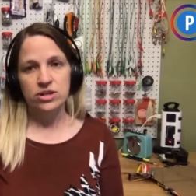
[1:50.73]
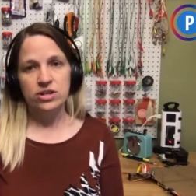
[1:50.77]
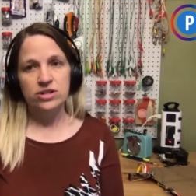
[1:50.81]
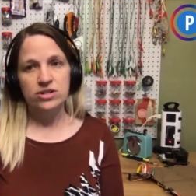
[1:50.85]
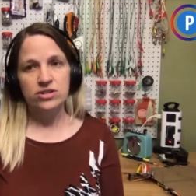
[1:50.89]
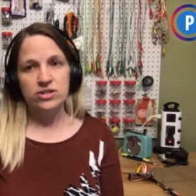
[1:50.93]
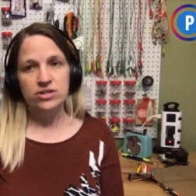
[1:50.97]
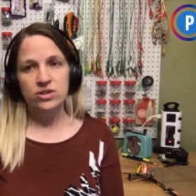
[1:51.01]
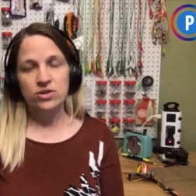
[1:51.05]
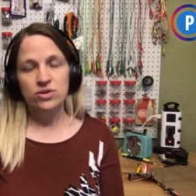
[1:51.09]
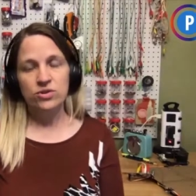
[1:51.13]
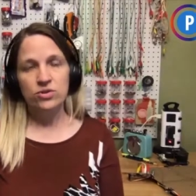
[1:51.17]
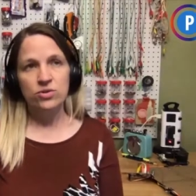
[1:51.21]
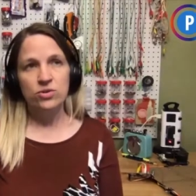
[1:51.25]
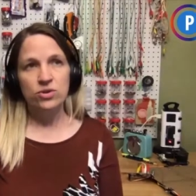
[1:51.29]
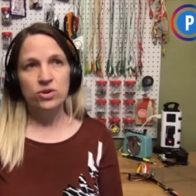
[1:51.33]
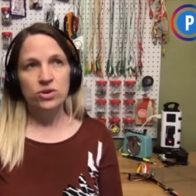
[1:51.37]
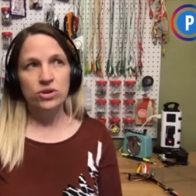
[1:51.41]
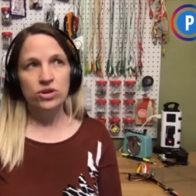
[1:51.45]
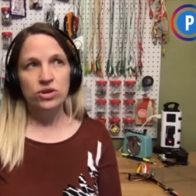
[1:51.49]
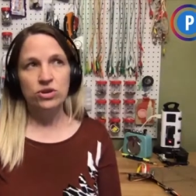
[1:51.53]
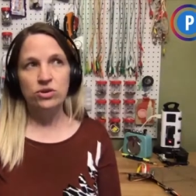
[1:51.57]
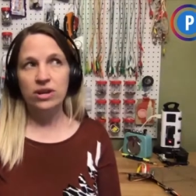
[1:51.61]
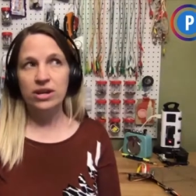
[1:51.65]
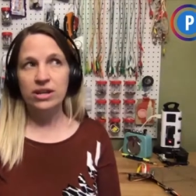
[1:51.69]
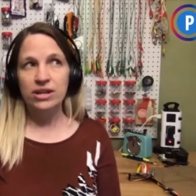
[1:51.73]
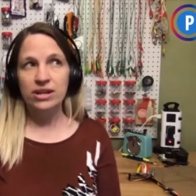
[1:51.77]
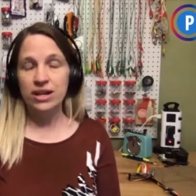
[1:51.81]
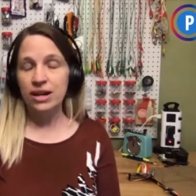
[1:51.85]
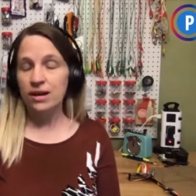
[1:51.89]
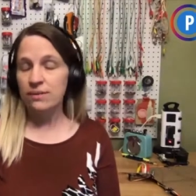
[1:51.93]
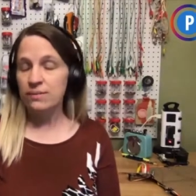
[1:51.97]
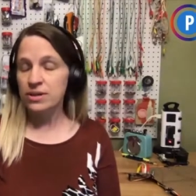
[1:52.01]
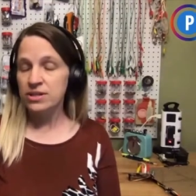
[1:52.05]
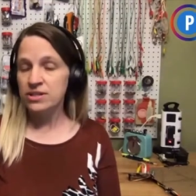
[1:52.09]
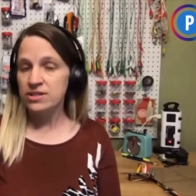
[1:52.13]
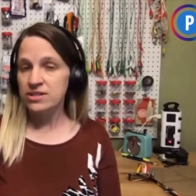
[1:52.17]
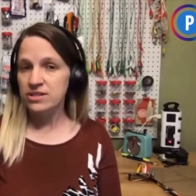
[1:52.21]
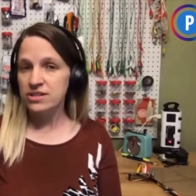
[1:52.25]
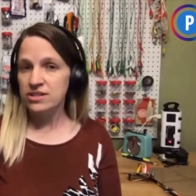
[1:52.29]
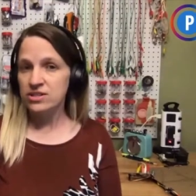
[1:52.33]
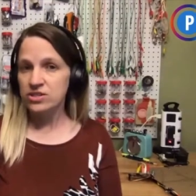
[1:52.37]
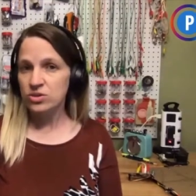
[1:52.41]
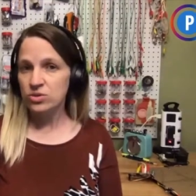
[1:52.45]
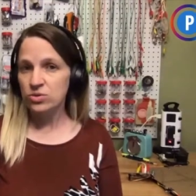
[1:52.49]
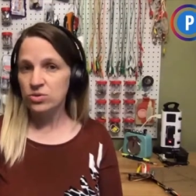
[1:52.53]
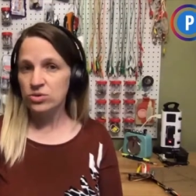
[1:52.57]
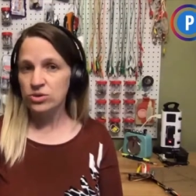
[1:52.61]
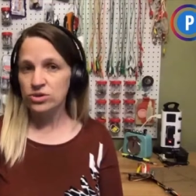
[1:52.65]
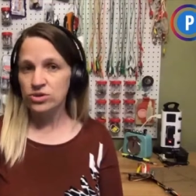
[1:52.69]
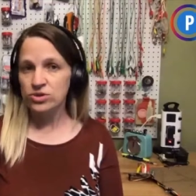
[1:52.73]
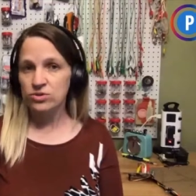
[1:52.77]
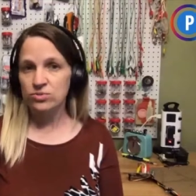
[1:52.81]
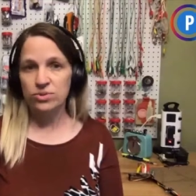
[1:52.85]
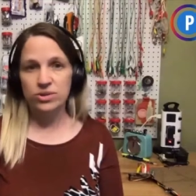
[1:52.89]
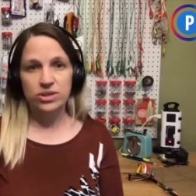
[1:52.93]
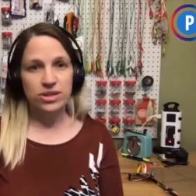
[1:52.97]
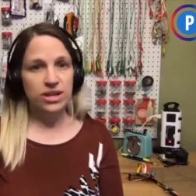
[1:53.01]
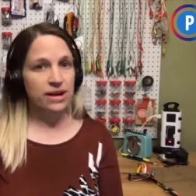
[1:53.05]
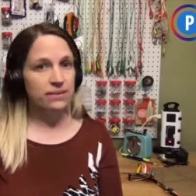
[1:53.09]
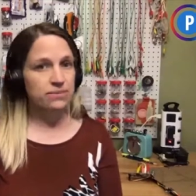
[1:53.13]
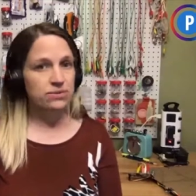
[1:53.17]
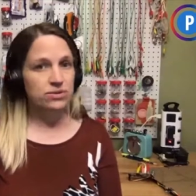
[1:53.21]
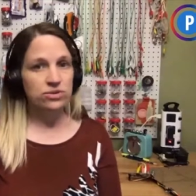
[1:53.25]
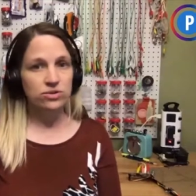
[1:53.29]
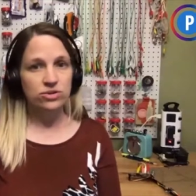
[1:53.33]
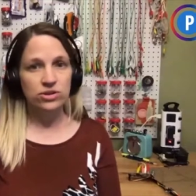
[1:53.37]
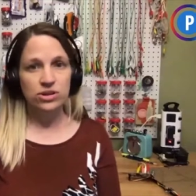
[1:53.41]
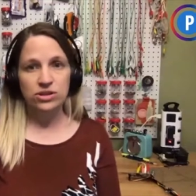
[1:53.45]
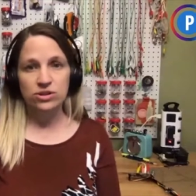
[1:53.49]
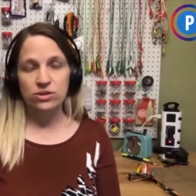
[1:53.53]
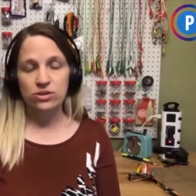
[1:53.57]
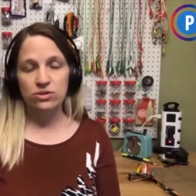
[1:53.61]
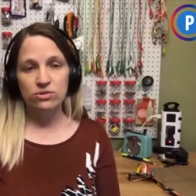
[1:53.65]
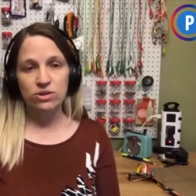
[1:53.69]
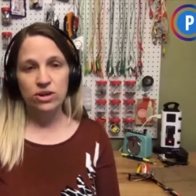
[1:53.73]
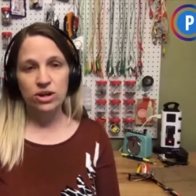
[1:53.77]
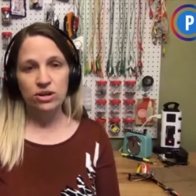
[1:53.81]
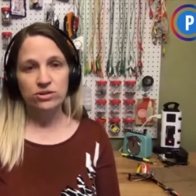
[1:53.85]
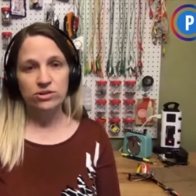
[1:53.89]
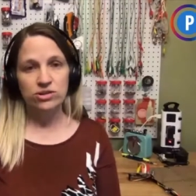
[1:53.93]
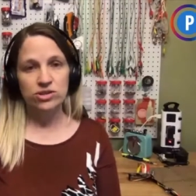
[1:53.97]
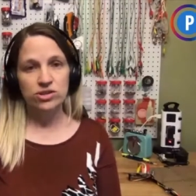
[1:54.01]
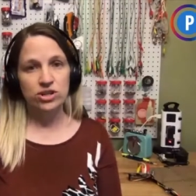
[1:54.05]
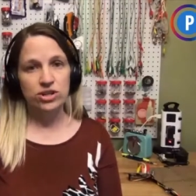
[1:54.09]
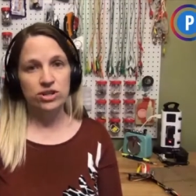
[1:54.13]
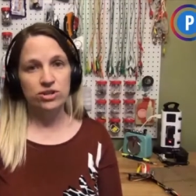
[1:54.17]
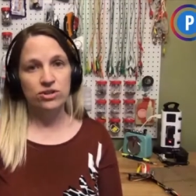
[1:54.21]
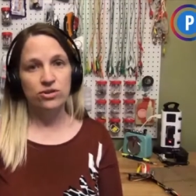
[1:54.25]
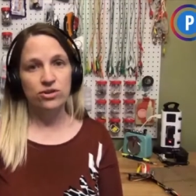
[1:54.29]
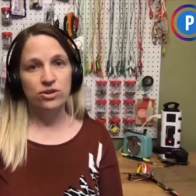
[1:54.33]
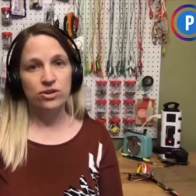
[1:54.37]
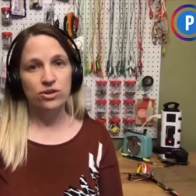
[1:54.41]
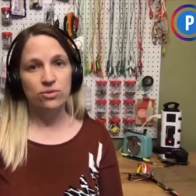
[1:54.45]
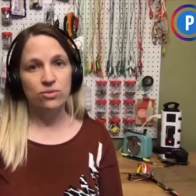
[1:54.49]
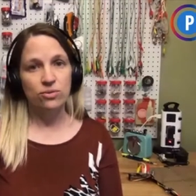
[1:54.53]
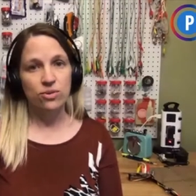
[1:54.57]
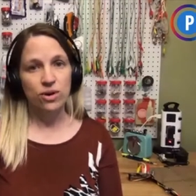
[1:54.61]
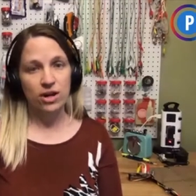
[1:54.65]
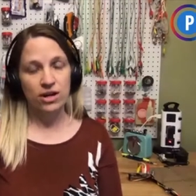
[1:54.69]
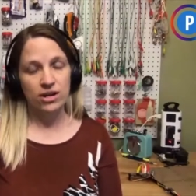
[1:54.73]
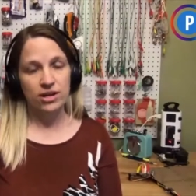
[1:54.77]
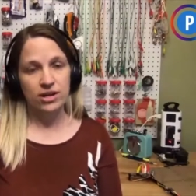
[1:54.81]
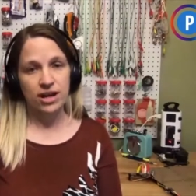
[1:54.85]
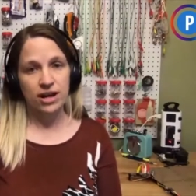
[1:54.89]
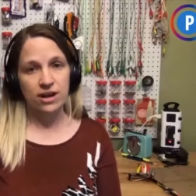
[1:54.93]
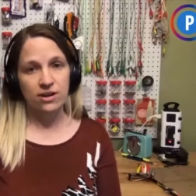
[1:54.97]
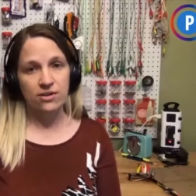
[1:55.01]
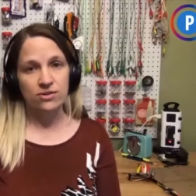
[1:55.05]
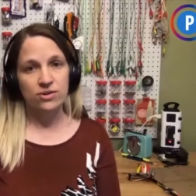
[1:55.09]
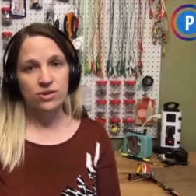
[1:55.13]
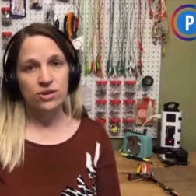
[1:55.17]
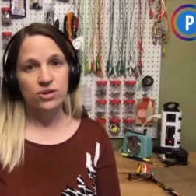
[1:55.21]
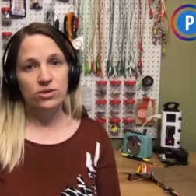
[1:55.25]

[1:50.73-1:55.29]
So you can come into this course with absolutely no knowledge, and you're going to walk out